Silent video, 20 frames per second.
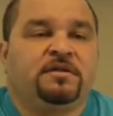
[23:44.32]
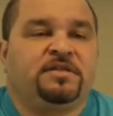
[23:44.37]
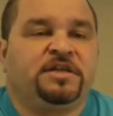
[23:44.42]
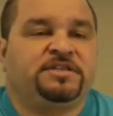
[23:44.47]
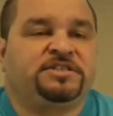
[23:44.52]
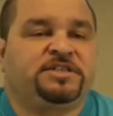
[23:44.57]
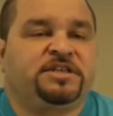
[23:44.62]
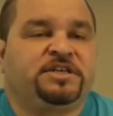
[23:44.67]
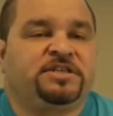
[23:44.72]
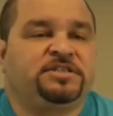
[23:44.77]

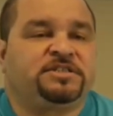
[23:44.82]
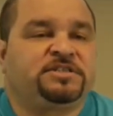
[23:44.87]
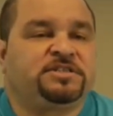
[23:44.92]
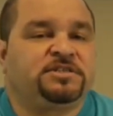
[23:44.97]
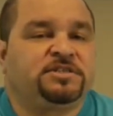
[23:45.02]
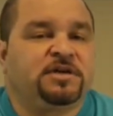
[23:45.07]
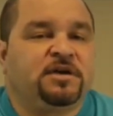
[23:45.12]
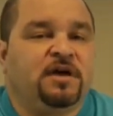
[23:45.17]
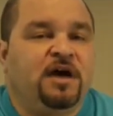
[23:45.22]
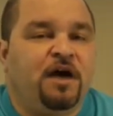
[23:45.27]
This
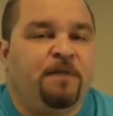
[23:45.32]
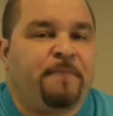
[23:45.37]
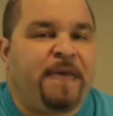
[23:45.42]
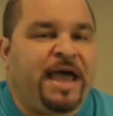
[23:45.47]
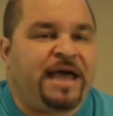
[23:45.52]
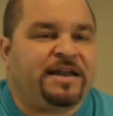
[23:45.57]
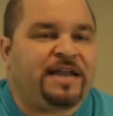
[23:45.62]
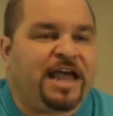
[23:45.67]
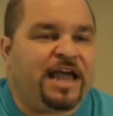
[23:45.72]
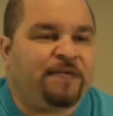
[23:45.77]
is a
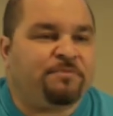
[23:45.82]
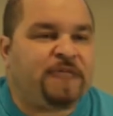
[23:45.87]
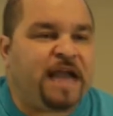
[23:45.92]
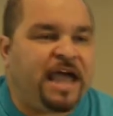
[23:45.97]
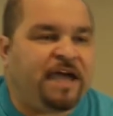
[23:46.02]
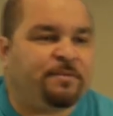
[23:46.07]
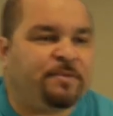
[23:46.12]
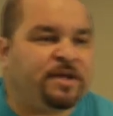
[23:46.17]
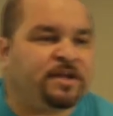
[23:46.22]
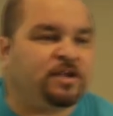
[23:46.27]
man named
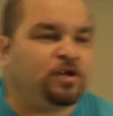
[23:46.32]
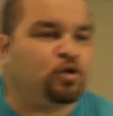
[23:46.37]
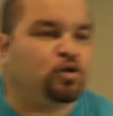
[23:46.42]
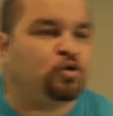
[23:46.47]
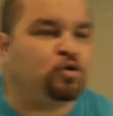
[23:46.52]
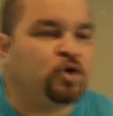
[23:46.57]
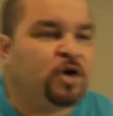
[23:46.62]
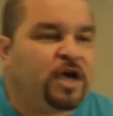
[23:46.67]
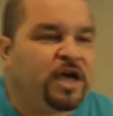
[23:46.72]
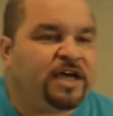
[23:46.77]
Naaman
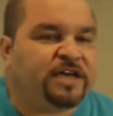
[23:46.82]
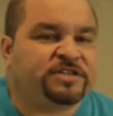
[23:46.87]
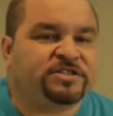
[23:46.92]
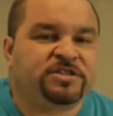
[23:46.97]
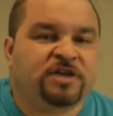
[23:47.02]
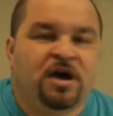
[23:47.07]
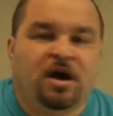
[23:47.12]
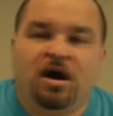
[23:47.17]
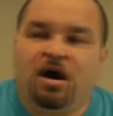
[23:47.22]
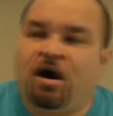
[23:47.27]
who
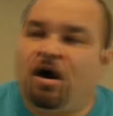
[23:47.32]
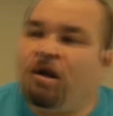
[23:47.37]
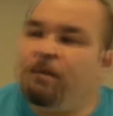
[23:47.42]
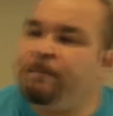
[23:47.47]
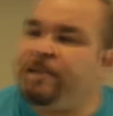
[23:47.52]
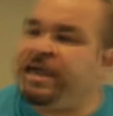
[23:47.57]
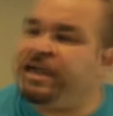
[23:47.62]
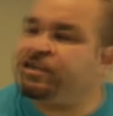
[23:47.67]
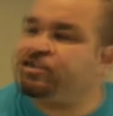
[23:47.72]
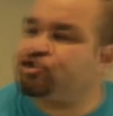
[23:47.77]
is
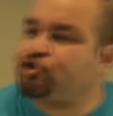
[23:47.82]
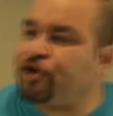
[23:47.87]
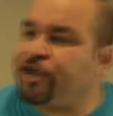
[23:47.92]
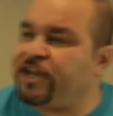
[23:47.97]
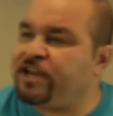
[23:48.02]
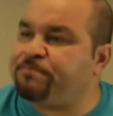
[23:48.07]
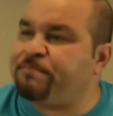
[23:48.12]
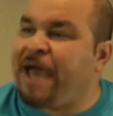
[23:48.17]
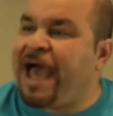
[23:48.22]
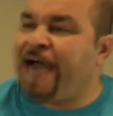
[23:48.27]
being
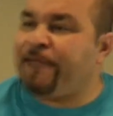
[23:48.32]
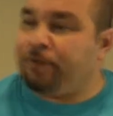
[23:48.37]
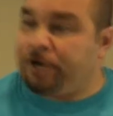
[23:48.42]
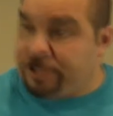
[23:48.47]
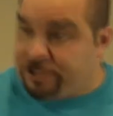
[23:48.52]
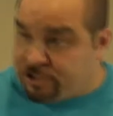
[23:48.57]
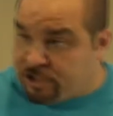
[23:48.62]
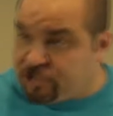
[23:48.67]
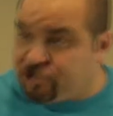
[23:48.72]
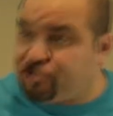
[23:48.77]
treated bad, but
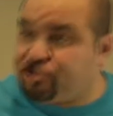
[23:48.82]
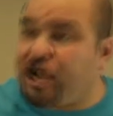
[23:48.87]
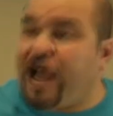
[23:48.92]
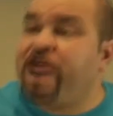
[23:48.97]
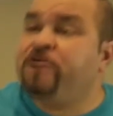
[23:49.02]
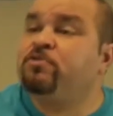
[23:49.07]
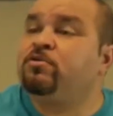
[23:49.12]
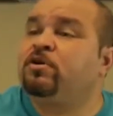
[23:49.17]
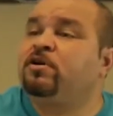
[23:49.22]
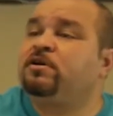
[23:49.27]
he's a
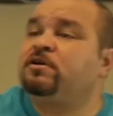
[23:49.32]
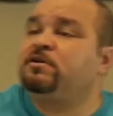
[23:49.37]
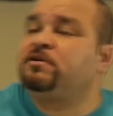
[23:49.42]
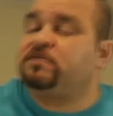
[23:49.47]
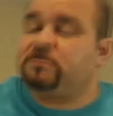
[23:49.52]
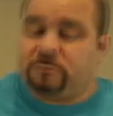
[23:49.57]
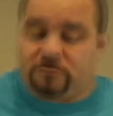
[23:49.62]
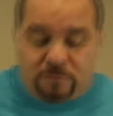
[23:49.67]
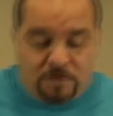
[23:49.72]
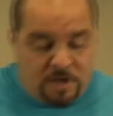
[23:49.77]
general
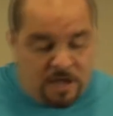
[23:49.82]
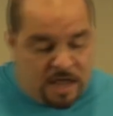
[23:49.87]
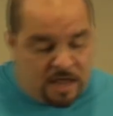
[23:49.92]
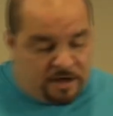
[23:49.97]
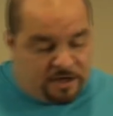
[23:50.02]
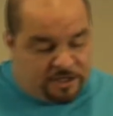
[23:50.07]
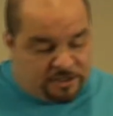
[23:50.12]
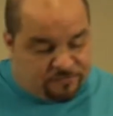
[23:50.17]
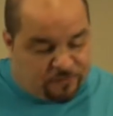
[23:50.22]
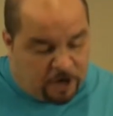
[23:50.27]
and,
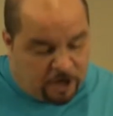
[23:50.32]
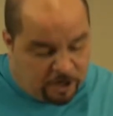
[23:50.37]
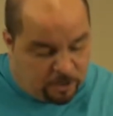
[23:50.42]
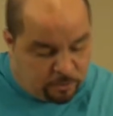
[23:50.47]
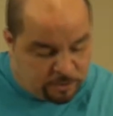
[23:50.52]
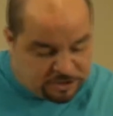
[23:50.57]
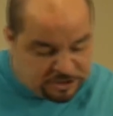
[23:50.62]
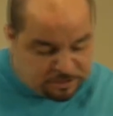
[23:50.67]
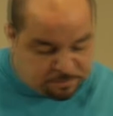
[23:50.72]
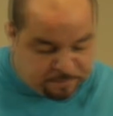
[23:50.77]
and he's very
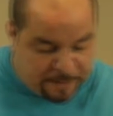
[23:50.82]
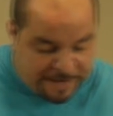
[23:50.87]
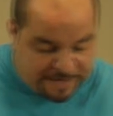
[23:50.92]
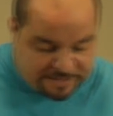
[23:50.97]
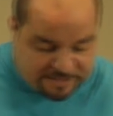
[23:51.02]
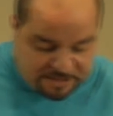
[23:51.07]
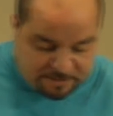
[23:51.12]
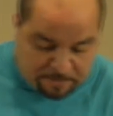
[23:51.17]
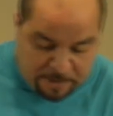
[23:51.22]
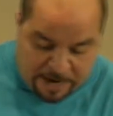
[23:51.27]

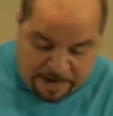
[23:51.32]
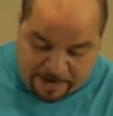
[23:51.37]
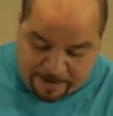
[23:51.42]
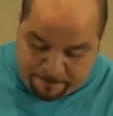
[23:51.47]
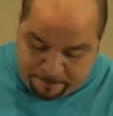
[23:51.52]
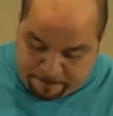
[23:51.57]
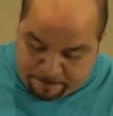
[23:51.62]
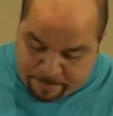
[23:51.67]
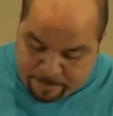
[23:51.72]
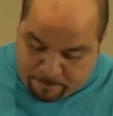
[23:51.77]
respected
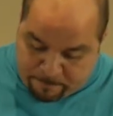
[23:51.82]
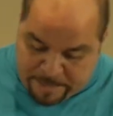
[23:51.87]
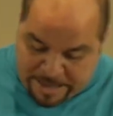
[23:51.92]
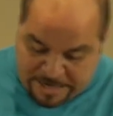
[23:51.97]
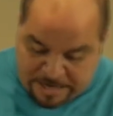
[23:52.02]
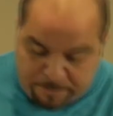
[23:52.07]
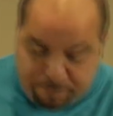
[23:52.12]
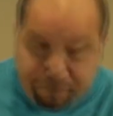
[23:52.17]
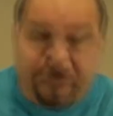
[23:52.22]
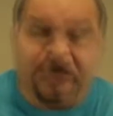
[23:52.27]
by
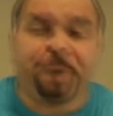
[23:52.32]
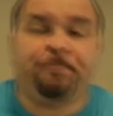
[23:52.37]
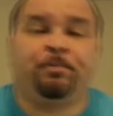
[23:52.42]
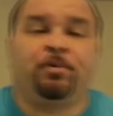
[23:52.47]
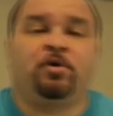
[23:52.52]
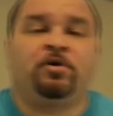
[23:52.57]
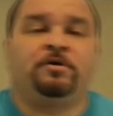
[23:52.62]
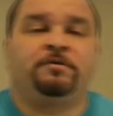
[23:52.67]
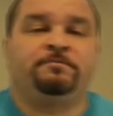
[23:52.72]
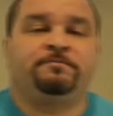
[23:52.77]
many
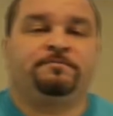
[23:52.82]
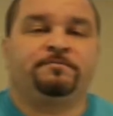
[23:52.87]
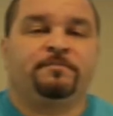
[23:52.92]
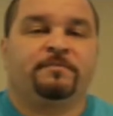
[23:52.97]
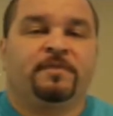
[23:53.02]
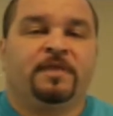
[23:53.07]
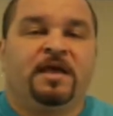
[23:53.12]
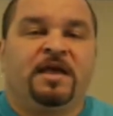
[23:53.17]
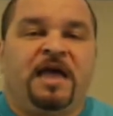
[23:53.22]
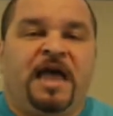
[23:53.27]
people.
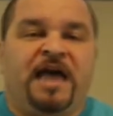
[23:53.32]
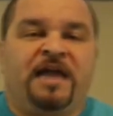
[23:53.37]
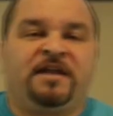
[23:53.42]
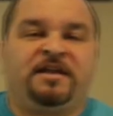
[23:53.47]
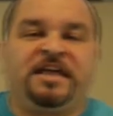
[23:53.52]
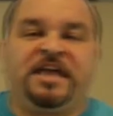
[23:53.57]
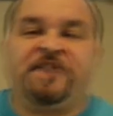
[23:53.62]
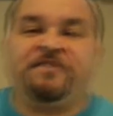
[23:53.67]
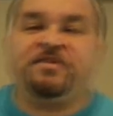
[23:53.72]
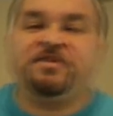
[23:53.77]

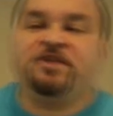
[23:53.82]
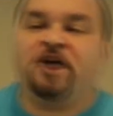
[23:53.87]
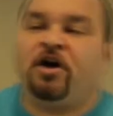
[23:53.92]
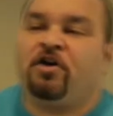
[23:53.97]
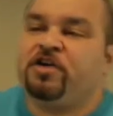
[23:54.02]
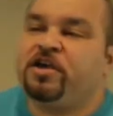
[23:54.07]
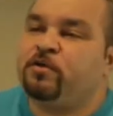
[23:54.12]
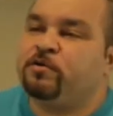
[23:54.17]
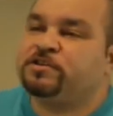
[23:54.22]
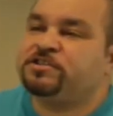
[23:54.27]
And even
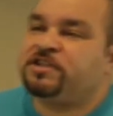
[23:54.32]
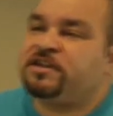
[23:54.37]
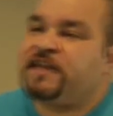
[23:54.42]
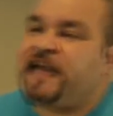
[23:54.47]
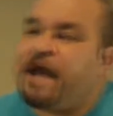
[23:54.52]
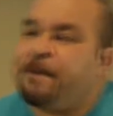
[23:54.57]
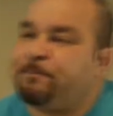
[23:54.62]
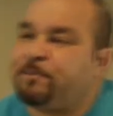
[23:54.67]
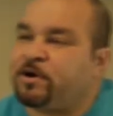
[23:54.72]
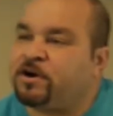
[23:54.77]
though he was a
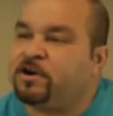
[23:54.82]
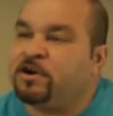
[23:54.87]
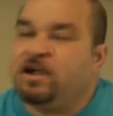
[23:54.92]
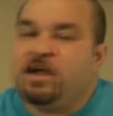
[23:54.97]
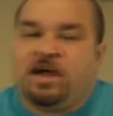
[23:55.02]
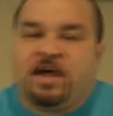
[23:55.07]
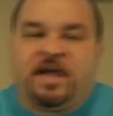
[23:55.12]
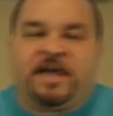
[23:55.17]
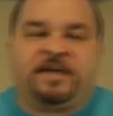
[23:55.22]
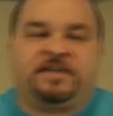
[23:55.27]
leper,
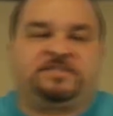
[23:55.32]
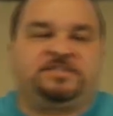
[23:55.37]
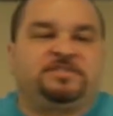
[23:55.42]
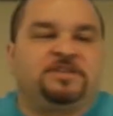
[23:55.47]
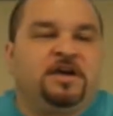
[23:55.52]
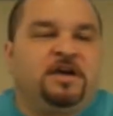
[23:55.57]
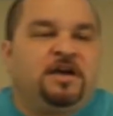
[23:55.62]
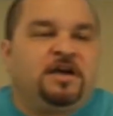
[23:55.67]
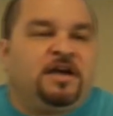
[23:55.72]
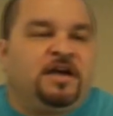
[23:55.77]

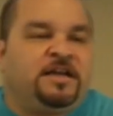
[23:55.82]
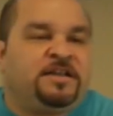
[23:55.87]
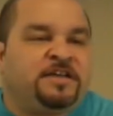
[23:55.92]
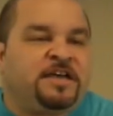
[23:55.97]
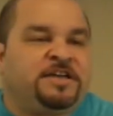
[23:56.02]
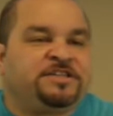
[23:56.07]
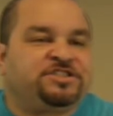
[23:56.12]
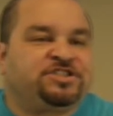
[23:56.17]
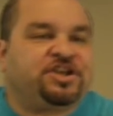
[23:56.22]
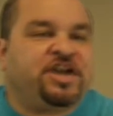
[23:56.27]
his,
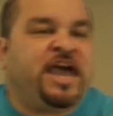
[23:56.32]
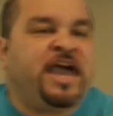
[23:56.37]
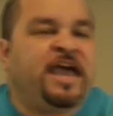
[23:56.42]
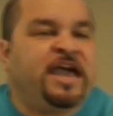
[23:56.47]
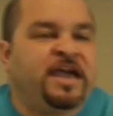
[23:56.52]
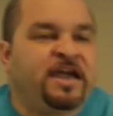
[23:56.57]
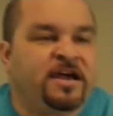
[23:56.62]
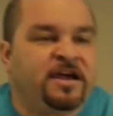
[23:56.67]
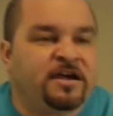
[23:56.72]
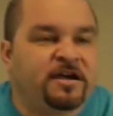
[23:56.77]
his
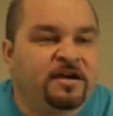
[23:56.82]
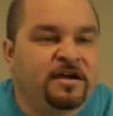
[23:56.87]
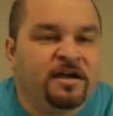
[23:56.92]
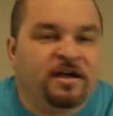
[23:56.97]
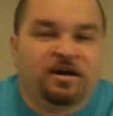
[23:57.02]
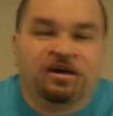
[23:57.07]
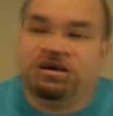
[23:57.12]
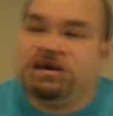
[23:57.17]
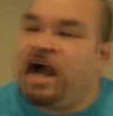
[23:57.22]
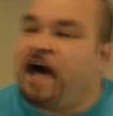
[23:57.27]
king
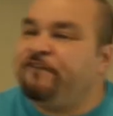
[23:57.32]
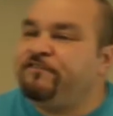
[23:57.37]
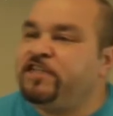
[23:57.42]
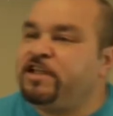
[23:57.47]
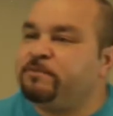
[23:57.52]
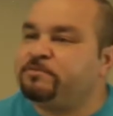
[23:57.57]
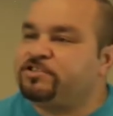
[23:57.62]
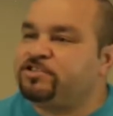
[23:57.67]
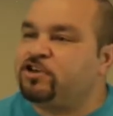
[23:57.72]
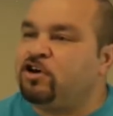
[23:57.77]
loved
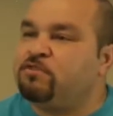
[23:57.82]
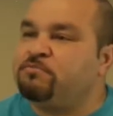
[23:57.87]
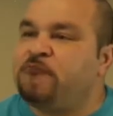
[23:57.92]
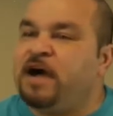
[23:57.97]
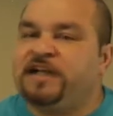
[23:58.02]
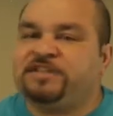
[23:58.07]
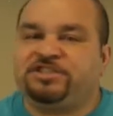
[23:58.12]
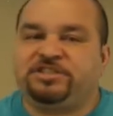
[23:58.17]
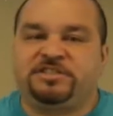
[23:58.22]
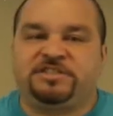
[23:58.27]
him so
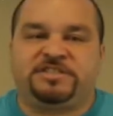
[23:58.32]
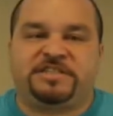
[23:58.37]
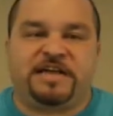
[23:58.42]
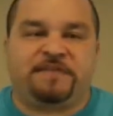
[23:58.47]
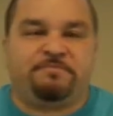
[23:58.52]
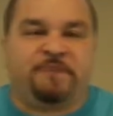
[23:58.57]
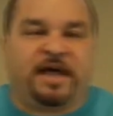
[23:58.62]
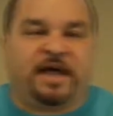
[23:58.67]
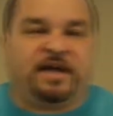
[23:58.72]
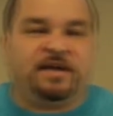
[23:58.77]
much and
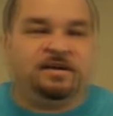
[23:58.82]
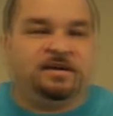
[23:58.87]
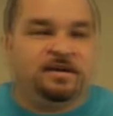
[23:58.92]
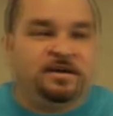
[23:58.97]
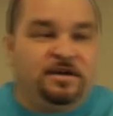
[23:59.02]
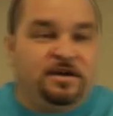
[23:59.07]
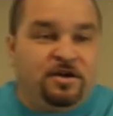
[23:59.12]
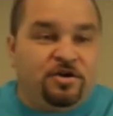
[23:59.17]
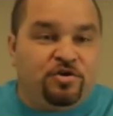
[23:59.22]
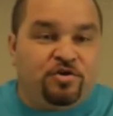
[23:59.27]
said, Man,
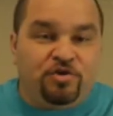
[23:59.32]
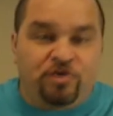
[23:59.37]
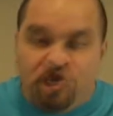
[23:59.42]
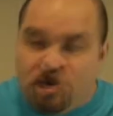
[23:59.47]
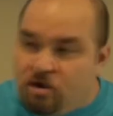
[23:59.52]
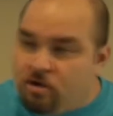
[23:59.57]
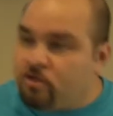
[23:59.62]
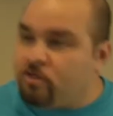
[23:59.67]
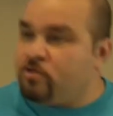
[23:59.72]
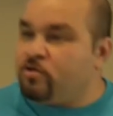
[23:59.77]

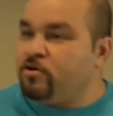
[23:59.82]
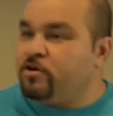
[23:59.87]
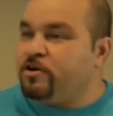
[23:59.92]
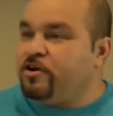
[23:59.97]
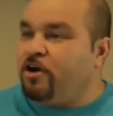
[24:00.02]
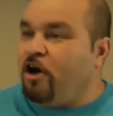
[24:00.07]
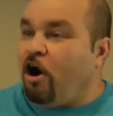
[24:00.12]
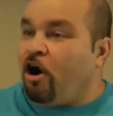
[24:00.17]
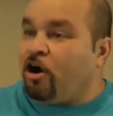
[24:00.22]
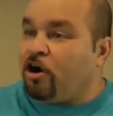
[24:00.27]
you
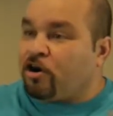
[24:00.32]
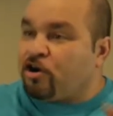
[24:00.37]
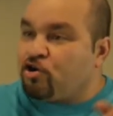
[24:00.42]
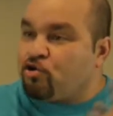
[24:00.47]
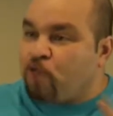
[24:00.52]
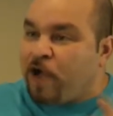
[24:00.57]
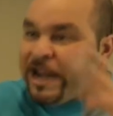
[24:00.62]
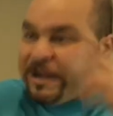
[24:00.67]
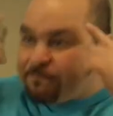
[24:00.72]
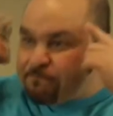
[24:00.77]
are a
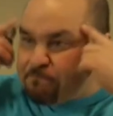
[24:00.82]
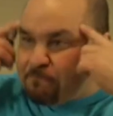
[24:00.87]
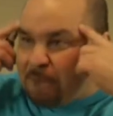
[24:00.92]
great